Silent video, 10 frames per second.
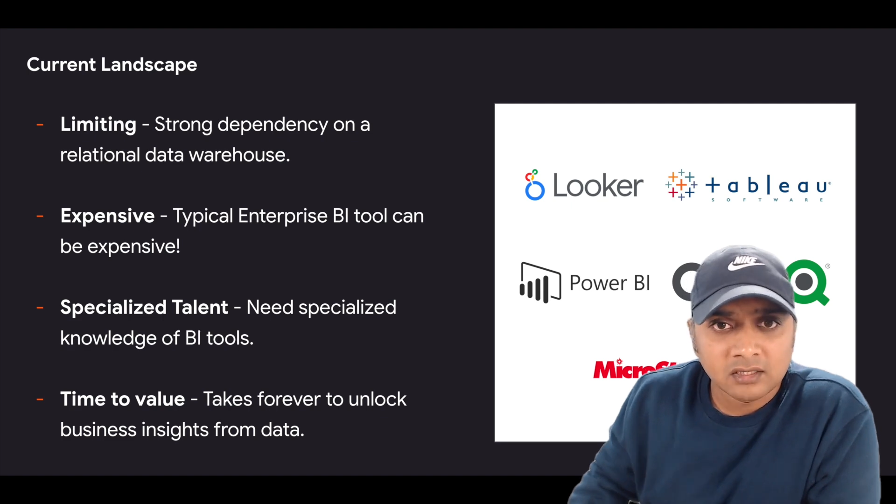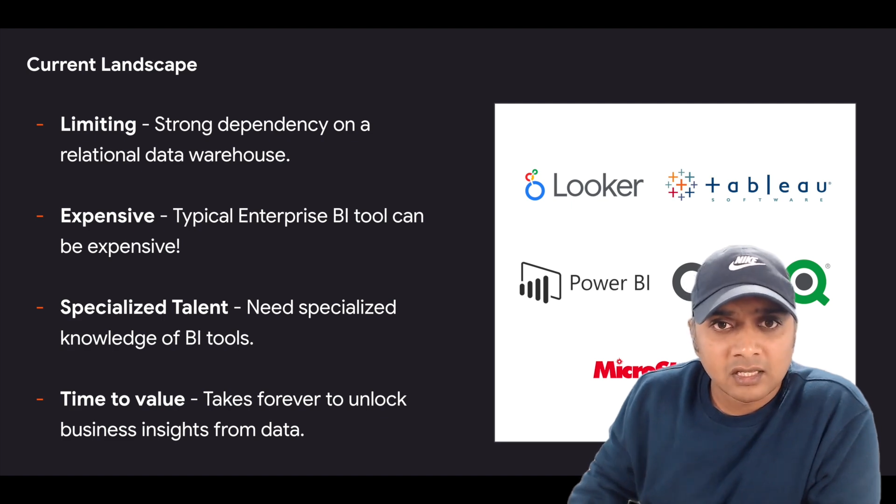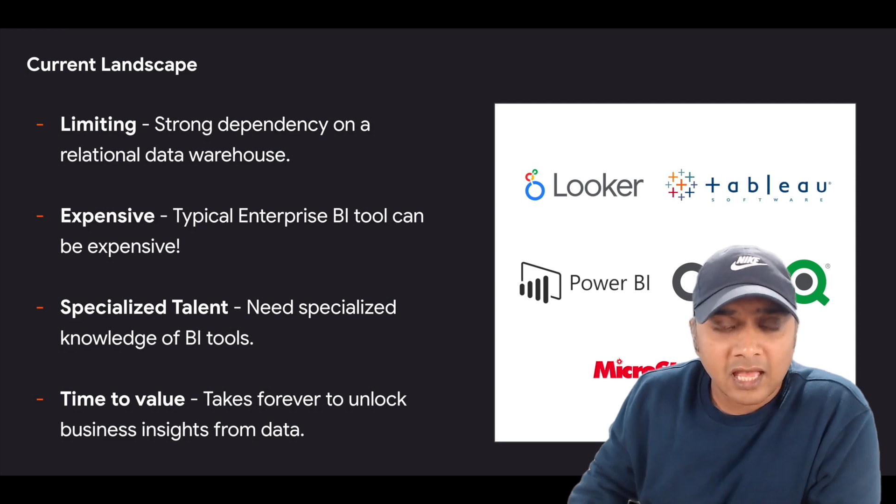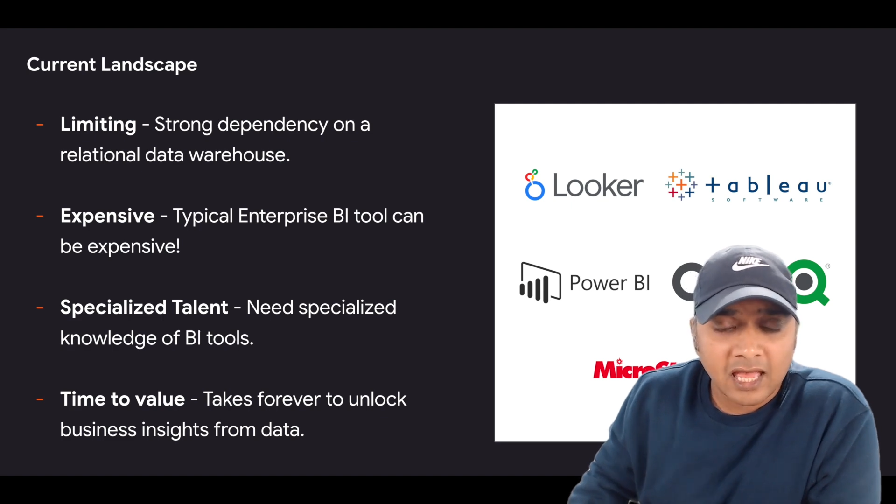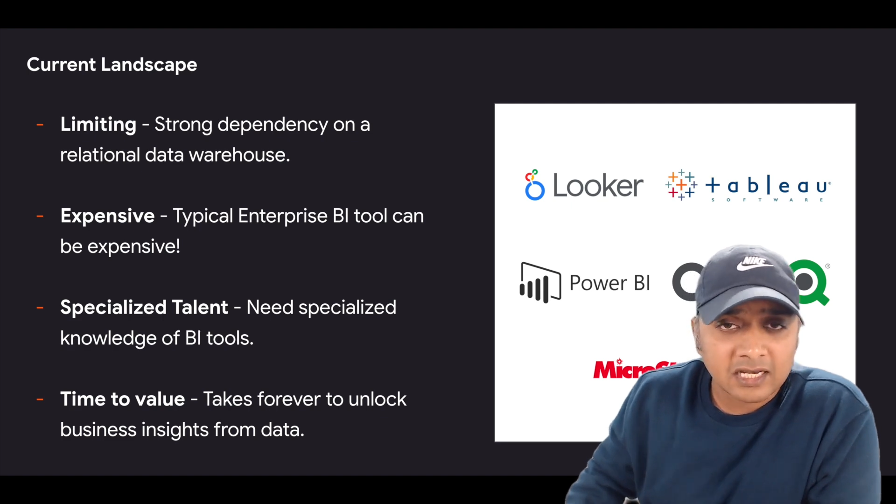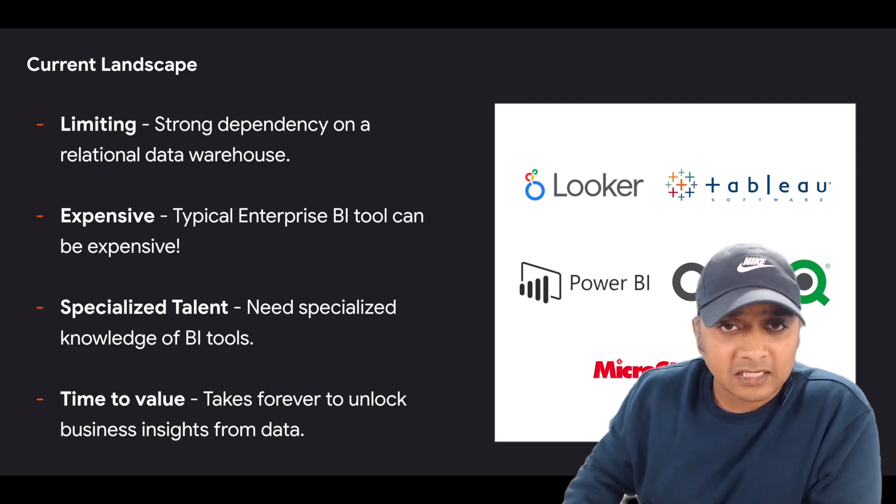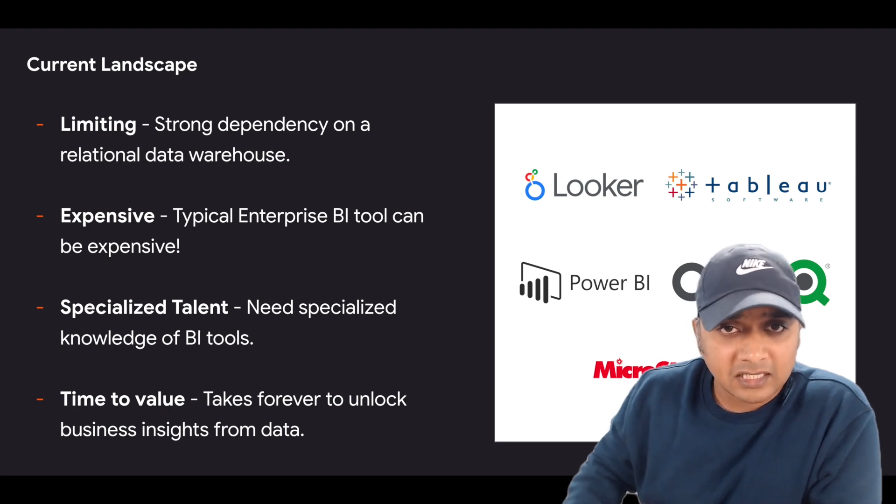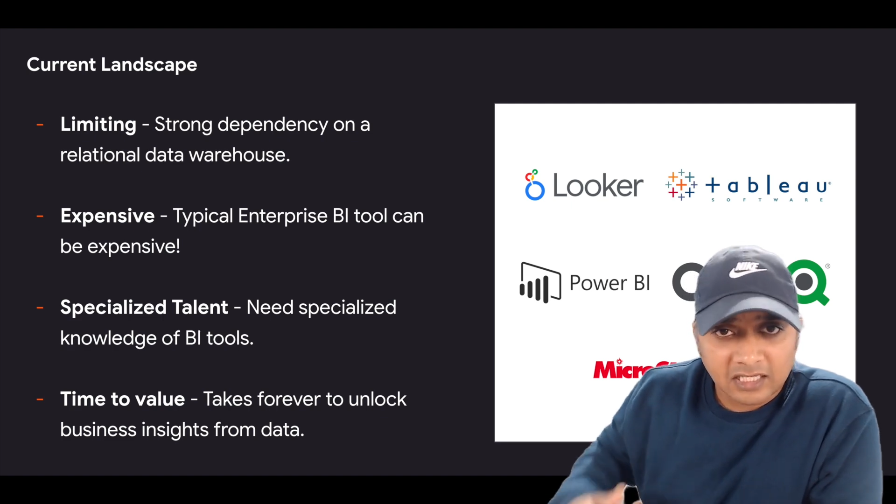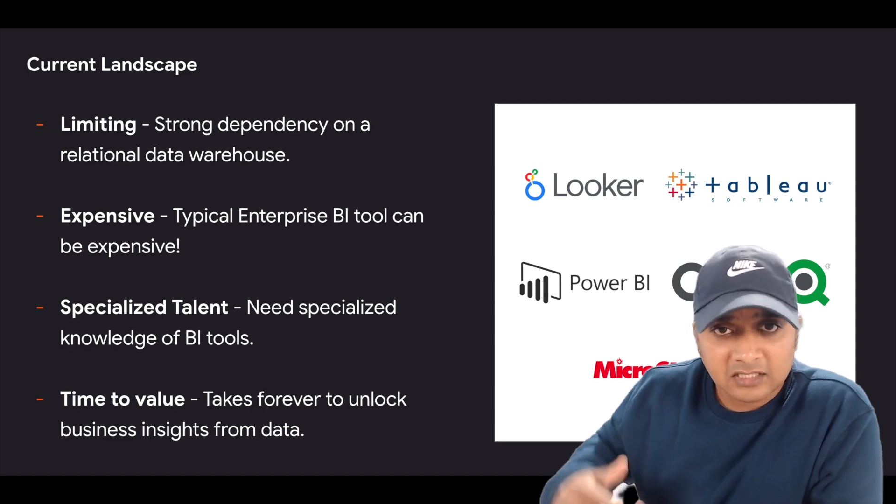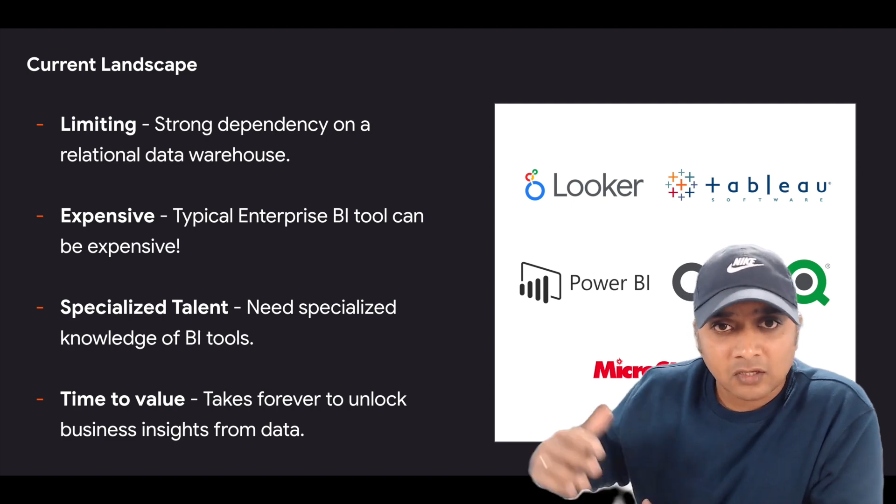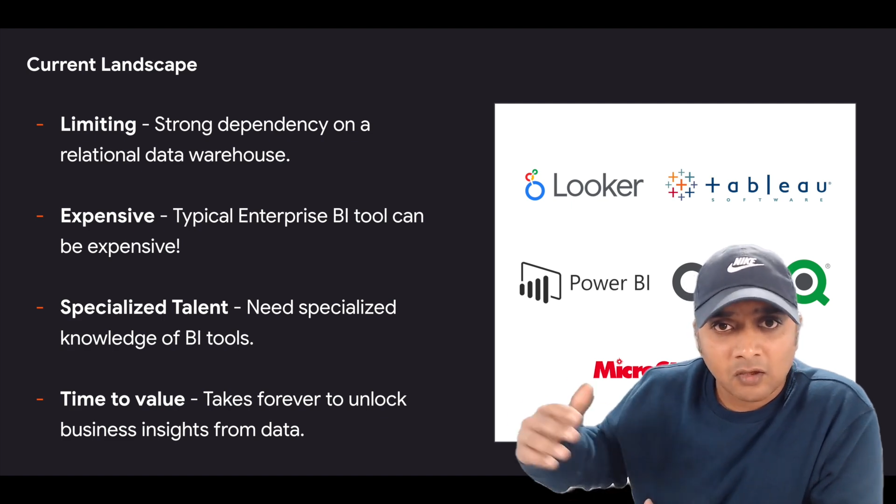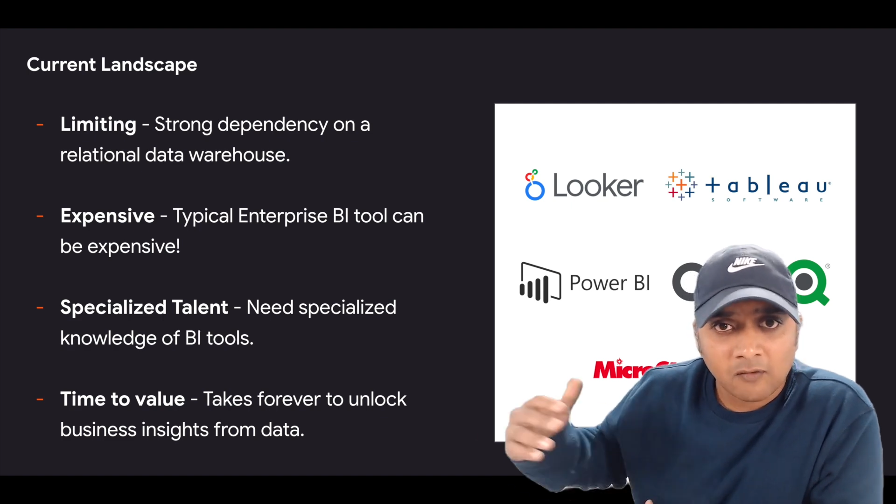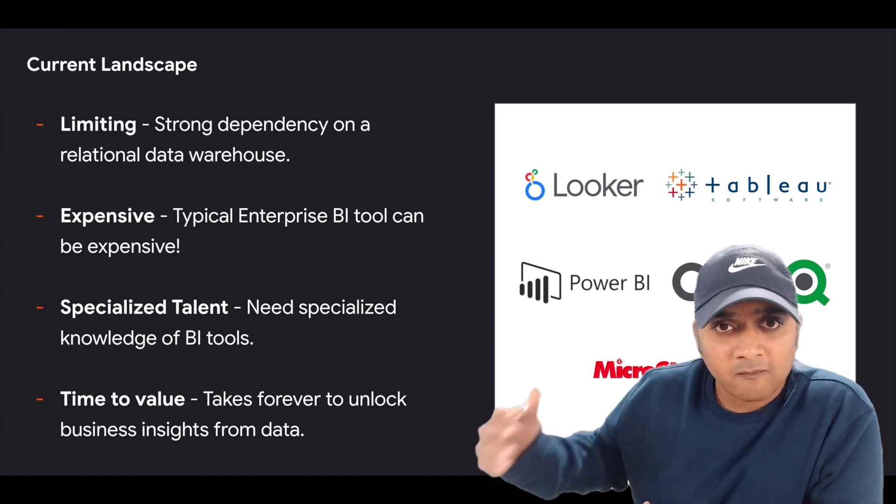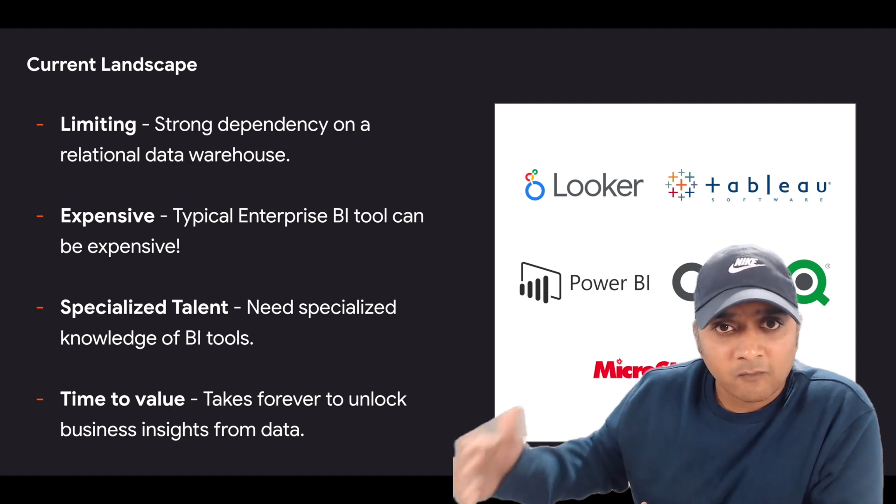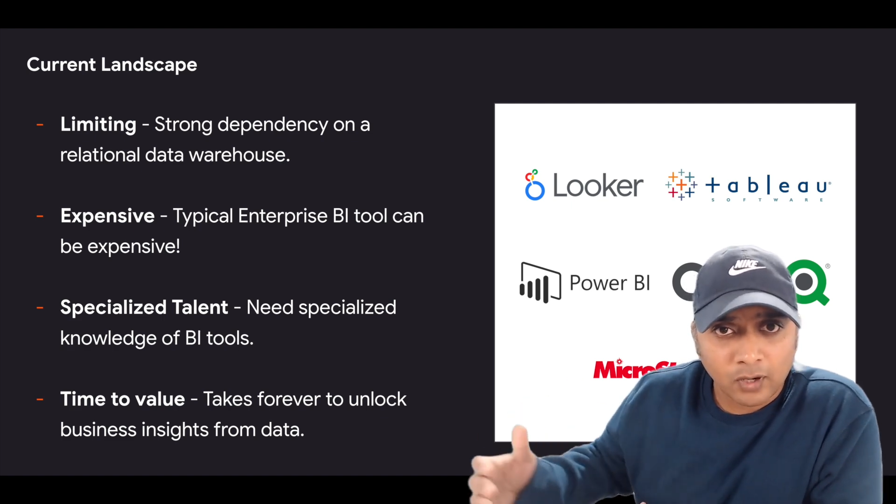and it takes
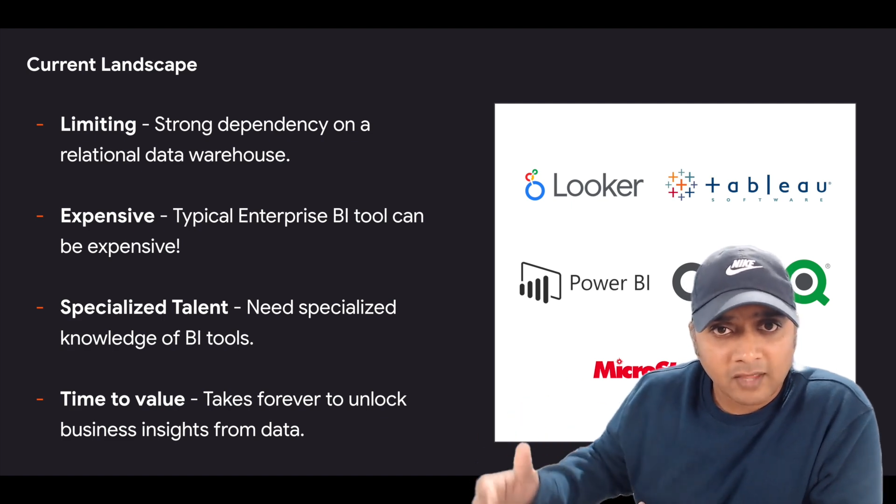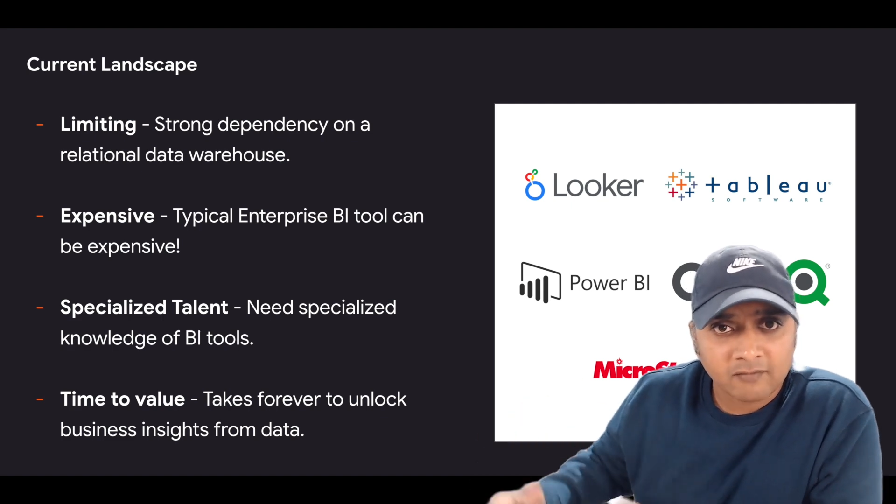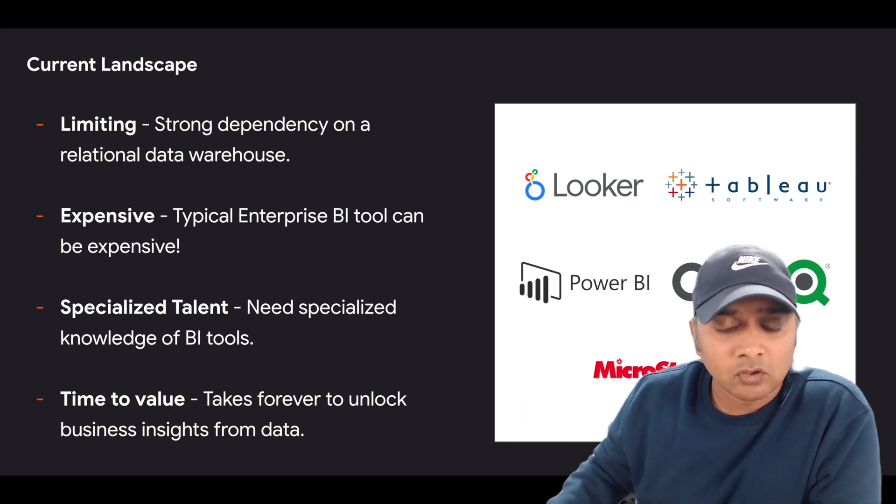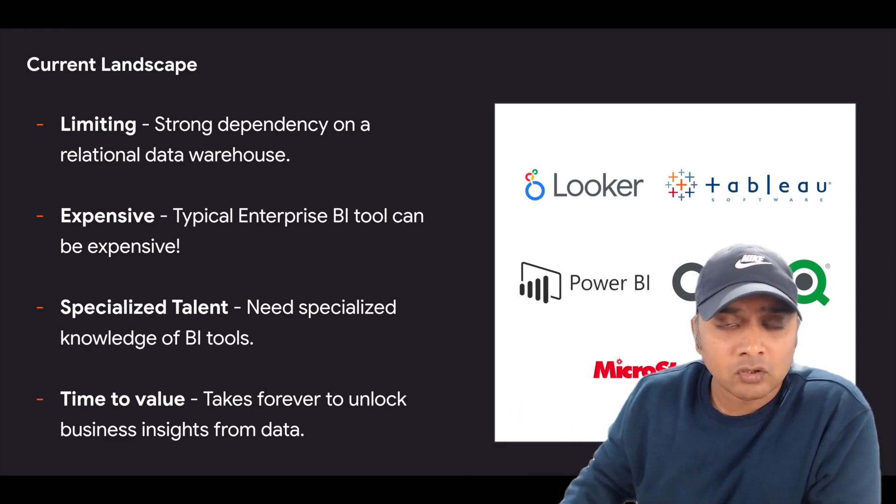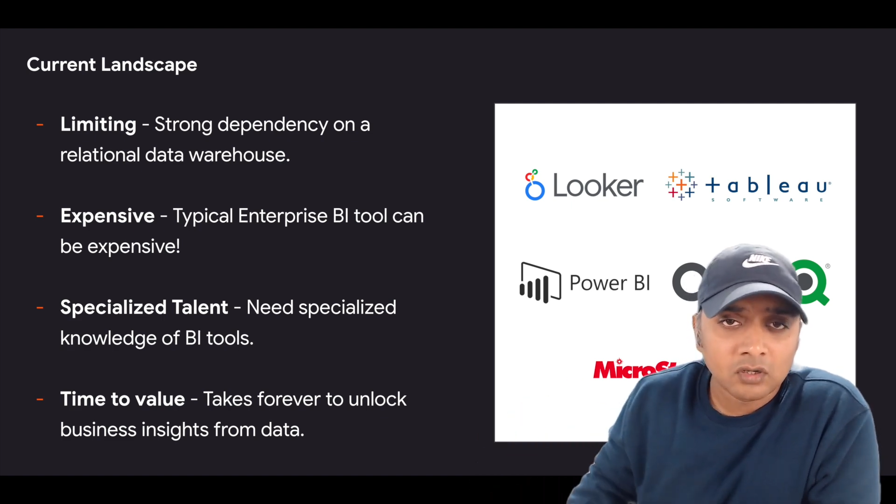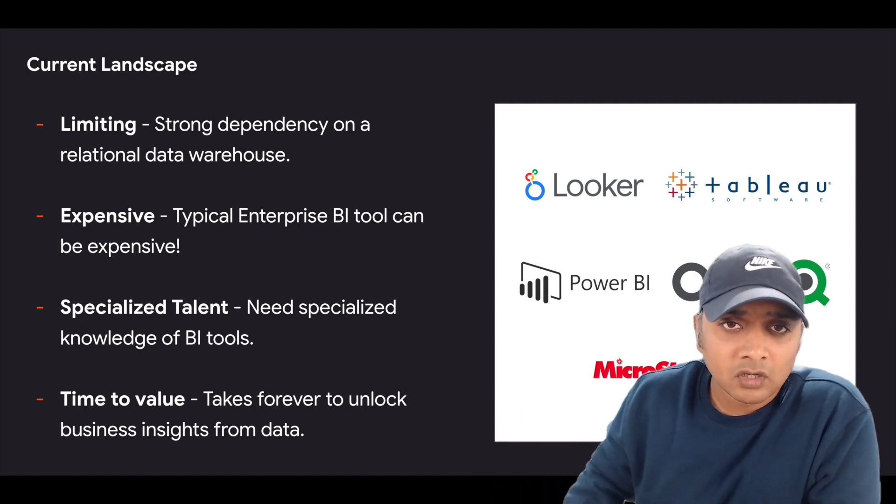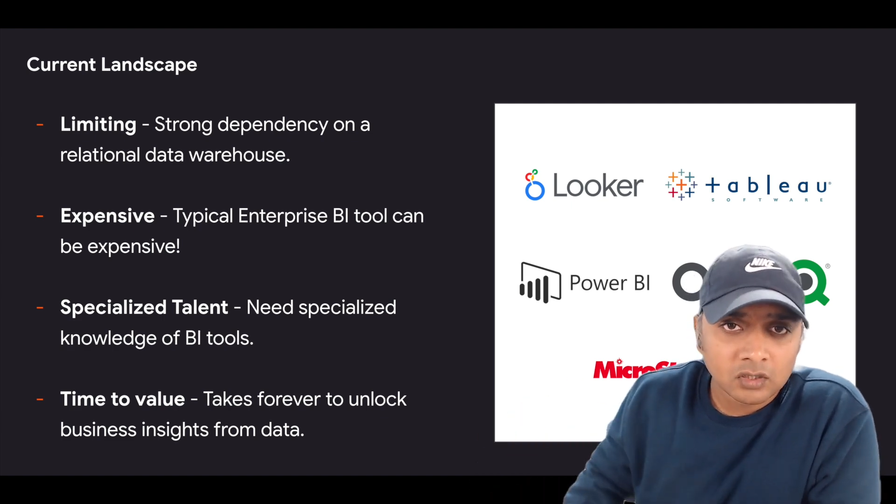forever